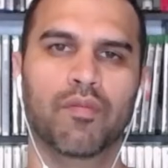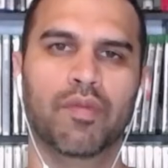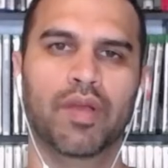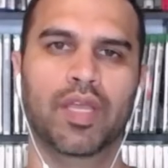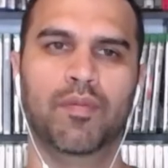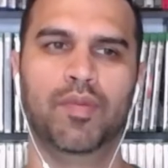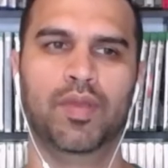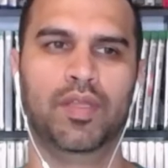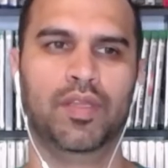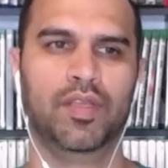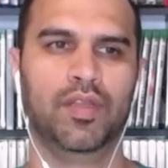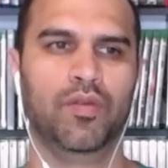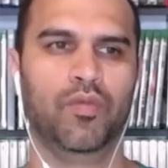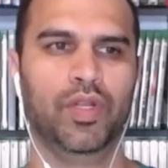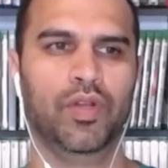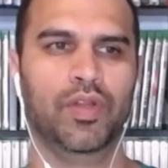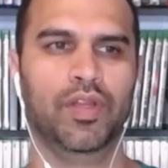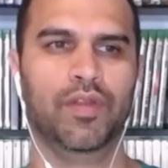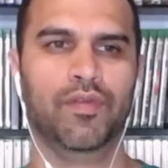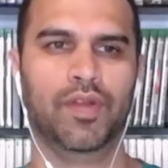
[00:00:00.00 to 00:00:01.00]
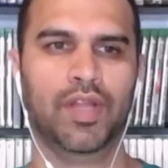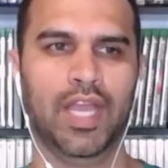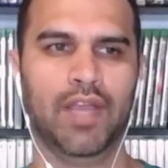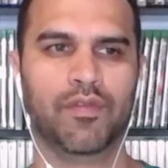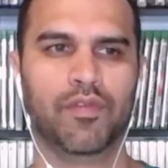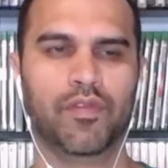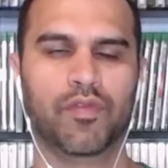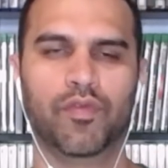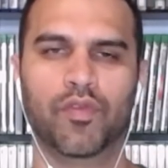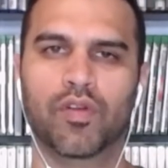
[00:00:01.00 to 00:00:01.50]
my opinion. We don't even
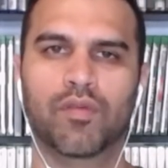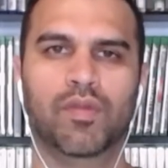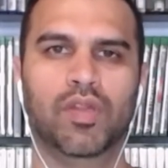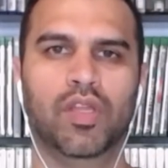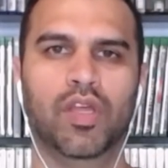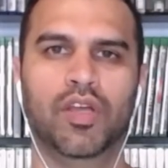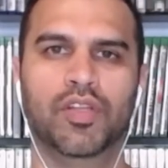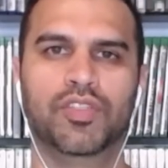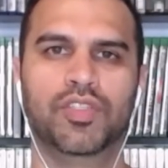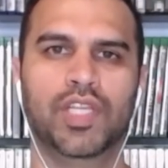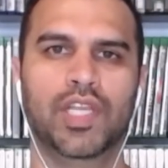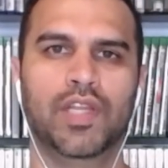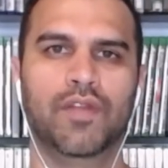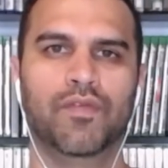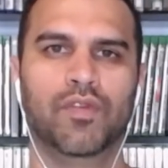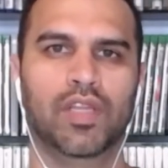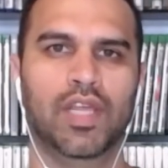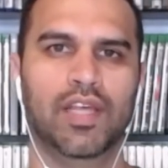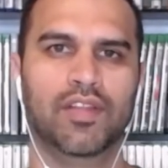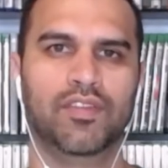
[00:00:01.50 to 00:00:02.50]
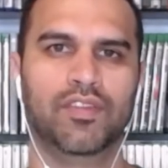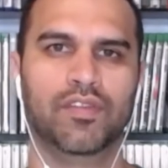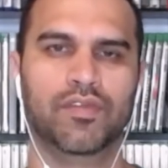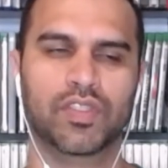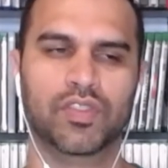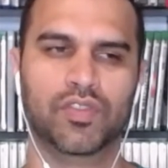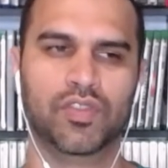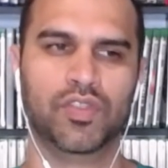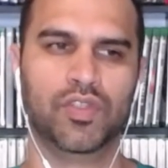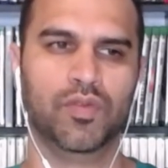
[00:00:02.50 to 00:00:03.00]
have a firm launch date for Last of
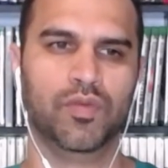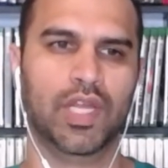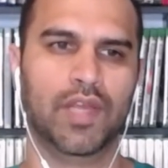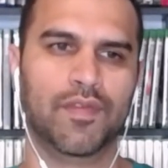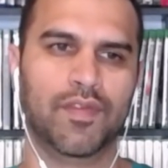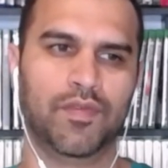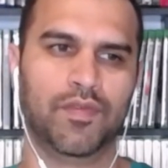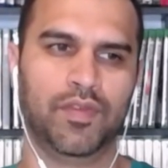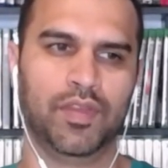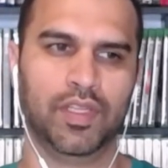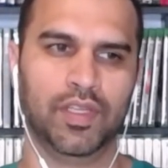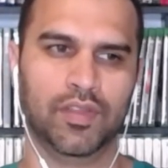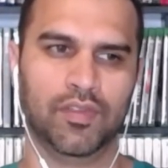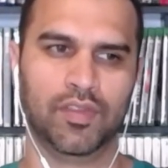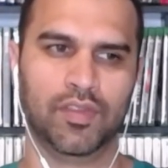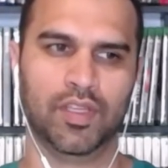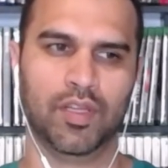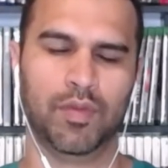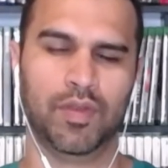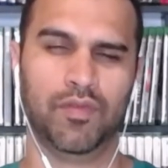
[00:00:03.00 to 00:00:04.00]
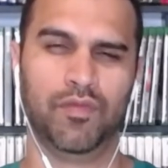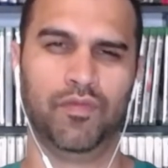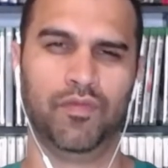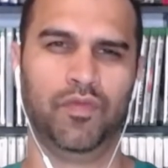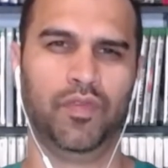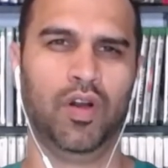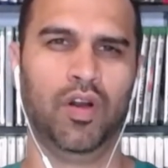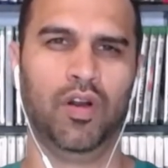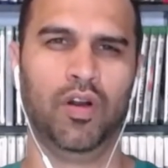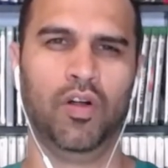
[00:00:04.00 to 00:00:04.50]
Us 2, and I have a feeling it's going to be
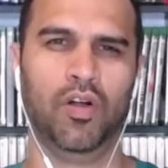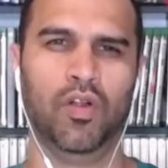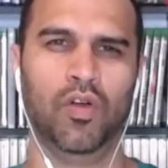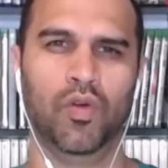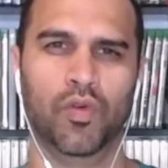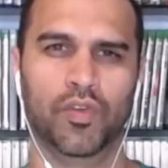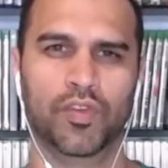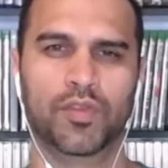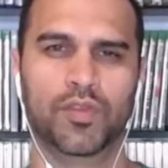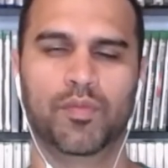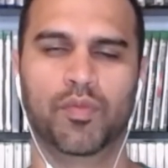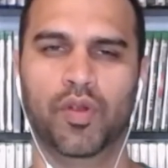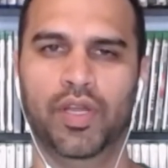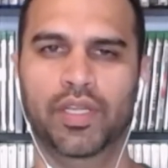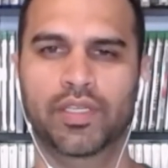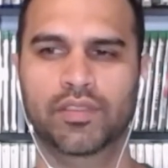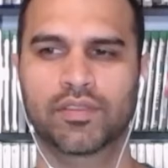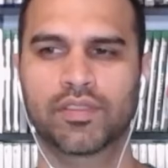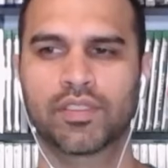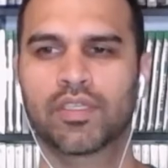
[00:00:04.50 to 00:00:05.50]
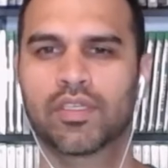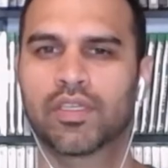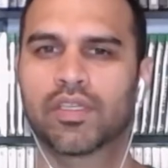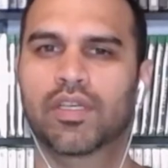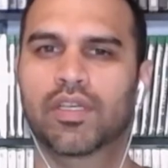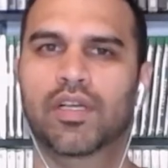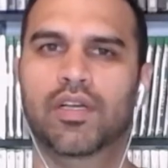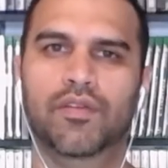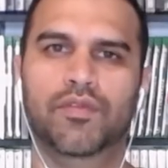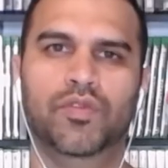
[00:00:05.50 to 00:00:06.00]
fall or spring
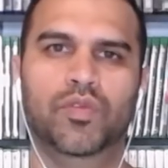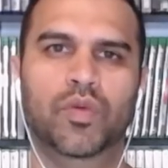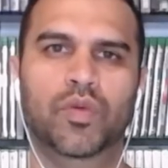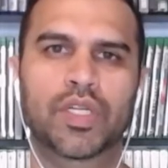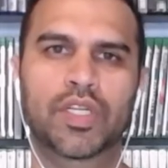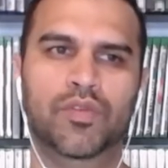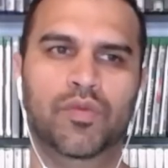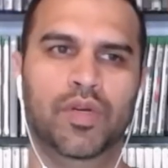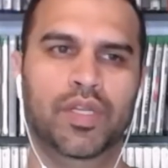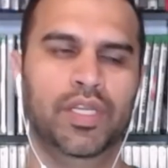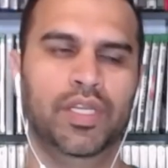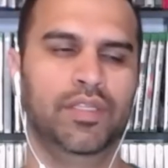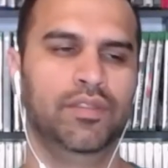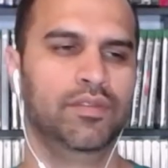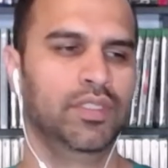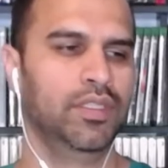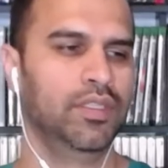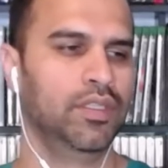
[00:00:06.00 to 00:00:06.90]
of 2020.